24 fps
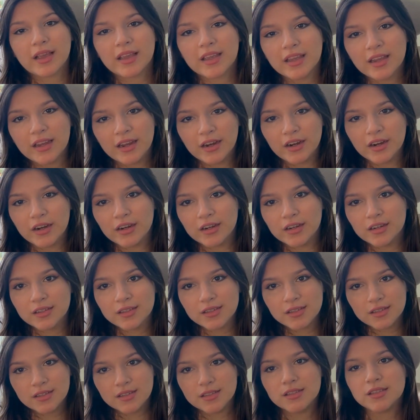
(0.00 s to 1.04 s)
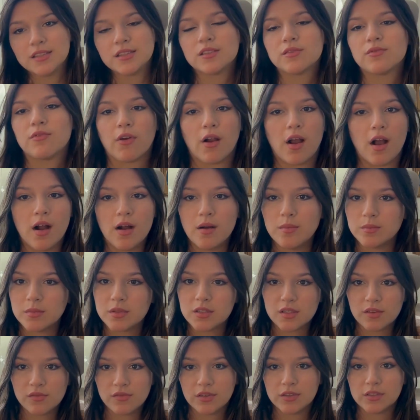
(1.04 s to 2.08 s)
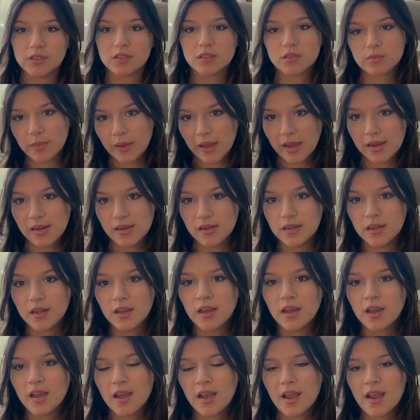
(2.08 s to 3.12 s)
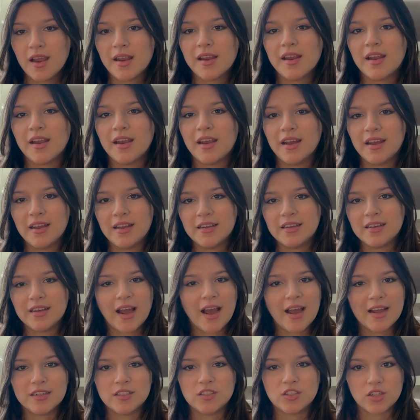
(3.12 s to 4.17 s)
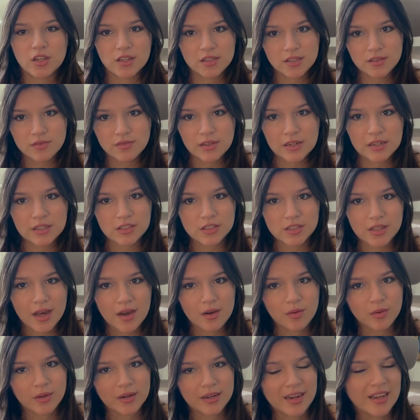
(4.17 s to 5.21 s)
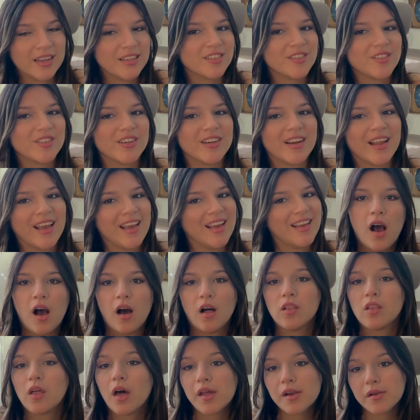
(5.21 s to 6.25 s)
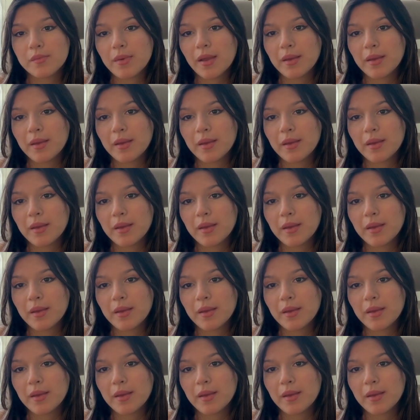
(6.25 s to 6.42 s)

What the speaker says: here is from Seville, Spain, and I just finished that one yesterday. A lot of my